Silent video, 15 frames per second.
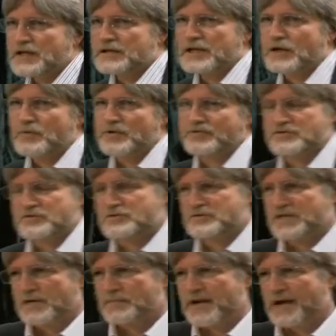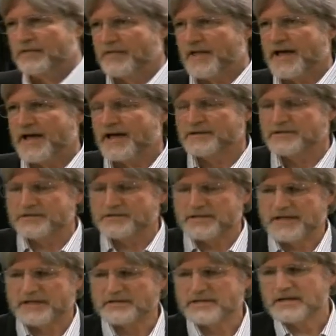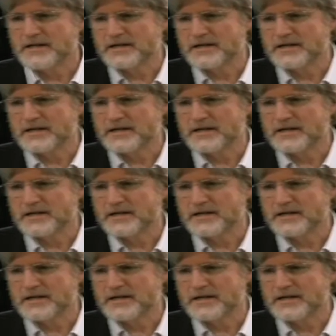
Now what's interesting about that is that